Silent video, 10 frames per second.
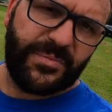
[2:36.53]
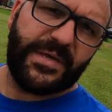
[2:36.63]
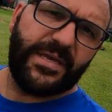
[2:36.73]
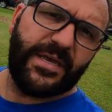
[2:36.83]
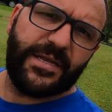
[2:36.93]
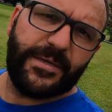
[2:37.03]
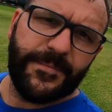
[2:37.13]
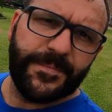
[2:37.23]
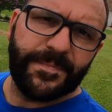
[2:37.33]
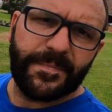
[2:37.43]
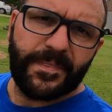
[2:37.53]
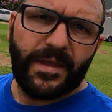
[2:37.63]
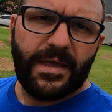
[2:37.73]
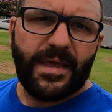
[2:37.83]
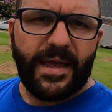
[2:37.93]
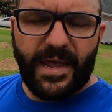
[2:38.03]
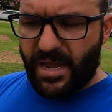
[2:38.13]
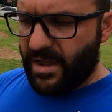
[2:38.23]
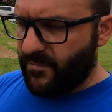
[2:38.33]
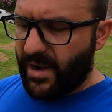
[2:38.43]
the beginning,
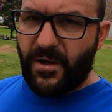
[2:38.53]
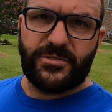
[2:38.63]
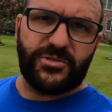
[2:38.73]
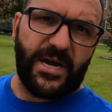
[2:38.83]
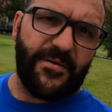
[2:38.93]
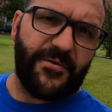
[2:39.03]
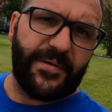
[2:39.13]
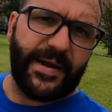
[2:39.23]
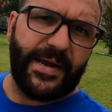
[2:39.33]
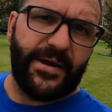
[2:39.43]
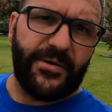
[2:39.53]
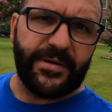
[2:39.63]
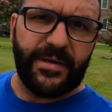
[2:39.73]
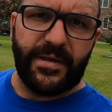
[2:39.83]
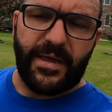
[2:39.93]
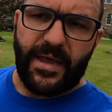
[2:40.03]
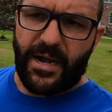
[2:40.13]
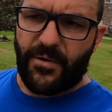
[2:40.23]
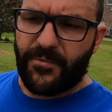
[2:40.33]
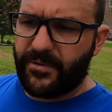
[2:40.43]
and when I was driving around and
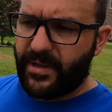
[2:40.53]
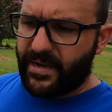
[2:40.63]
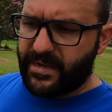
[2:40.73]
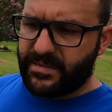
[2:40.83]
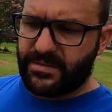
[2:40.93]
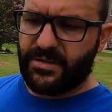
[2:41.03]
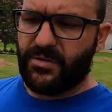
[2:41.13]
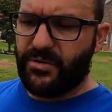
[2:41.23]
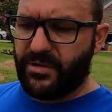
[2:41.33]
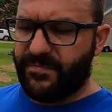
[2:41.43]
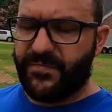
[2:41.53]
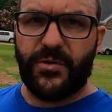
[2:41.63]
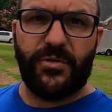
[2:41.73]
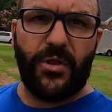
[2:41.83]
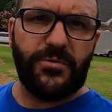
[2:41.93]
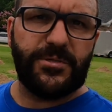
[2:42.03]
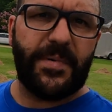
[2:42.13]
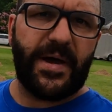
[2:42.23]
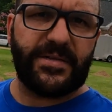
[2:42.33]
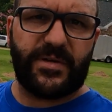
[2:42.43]
I realized you could feel low
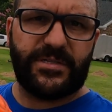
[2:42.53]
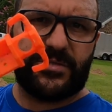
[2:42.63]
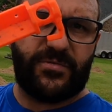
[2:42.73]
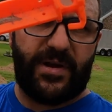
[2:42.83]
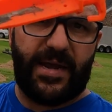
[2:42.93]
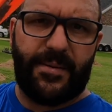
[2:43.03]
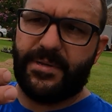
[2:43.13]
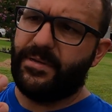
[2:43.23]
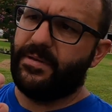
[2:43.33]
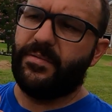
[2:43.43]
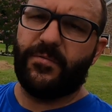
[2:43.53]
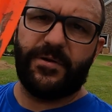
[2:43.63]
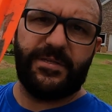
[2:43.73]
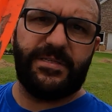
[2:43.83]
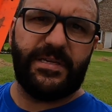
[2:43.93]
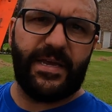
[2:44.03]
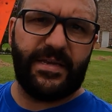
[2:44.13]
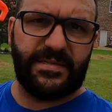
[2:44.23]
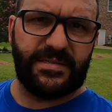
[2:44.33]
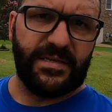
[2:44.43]
spots, I just grabbed one of these
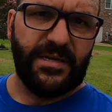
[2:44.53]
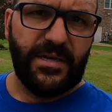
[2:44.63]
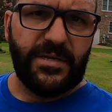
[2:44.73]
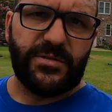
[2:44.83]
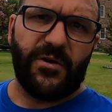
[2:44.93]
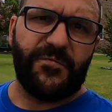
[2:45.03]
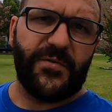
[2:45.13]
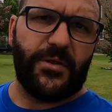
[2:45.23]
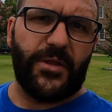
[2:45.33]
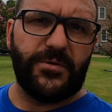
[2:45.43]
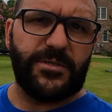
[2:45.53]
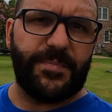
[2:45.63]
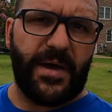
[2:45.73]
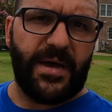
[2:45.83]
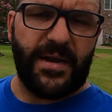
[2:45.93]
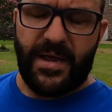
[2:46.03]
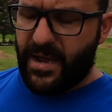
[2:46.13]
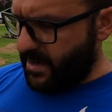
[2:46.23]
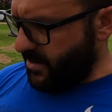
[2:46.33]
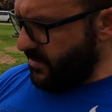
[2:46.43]
stakes. So I feel a low spot,
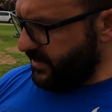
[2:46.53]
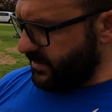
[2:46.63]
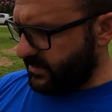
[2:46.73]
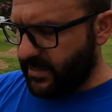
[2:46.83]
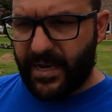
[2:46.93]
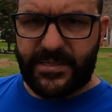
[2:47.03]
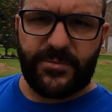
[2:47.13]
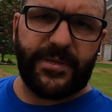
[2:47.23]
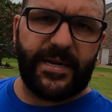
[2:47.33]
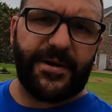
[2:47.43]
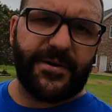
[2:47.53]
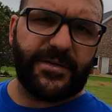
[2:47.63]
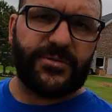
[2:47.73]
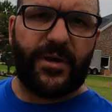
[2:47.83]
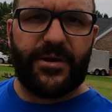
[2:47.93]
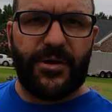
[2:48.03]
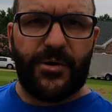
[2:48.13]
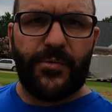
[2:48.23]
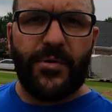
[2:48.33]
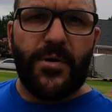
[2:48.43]
I go and just toss where that area so I'd
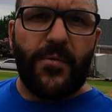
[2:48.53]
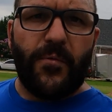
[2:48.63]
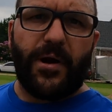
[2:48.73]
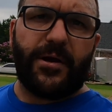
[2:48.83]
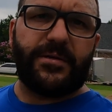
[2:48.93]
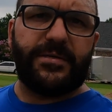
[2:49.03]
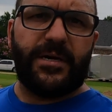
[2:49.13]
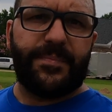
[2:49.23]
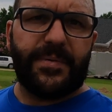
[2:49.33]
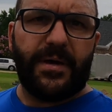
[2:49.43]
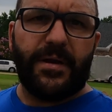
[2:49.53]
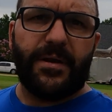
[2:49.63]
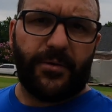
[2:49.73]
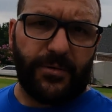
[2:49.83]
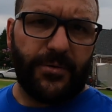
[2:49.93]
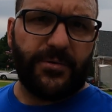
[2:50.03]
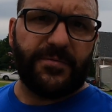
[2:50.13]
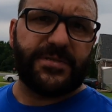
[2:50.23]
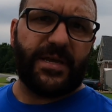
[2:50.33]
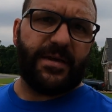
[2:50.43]
know where I could dump another load of
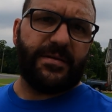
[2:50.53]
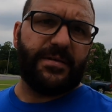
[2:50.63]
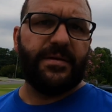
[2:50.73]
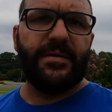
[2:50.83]
sand.